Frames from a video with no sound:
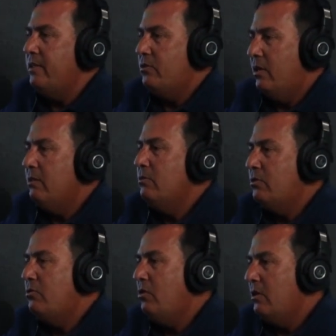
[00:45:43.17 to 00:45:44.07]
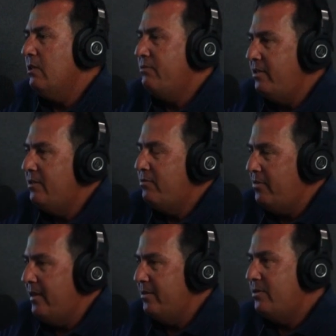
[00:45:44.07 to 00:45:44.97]
So I lose to Johnny Levine in the
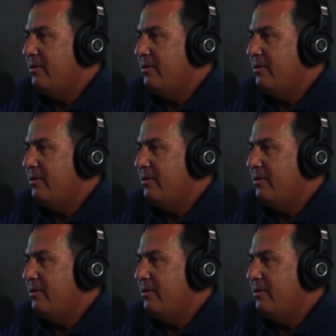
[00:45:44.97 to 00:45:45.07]
finals.